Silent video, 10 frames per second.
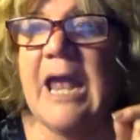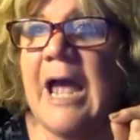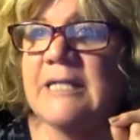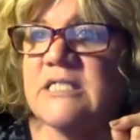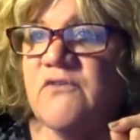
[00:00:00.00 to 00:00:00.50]

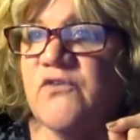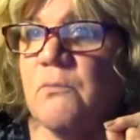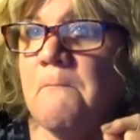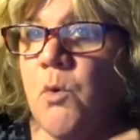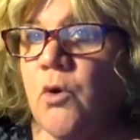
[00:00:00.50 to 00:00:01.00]
ask for
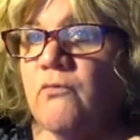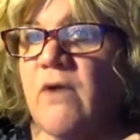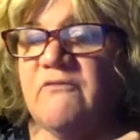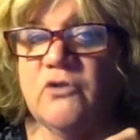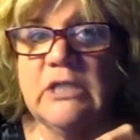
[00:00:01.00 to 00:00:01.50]
more
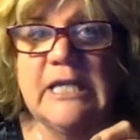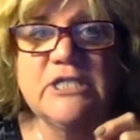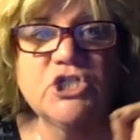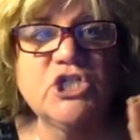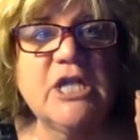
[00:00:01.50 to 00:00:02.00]

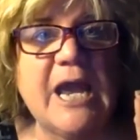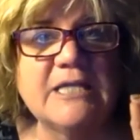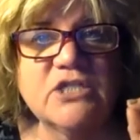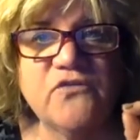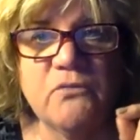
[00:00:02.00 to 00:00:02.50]
revelation,
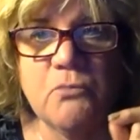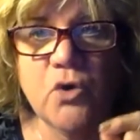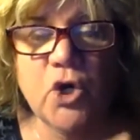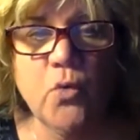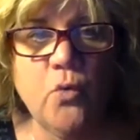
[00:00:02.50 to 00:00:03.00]
ask for
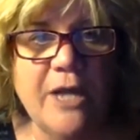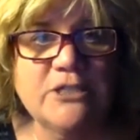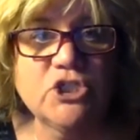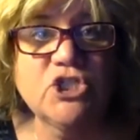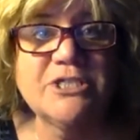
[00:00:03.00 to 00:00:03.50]
more
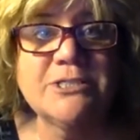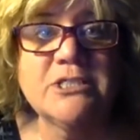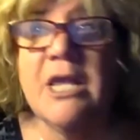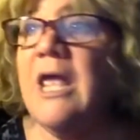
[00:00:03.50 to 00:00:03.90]
questions,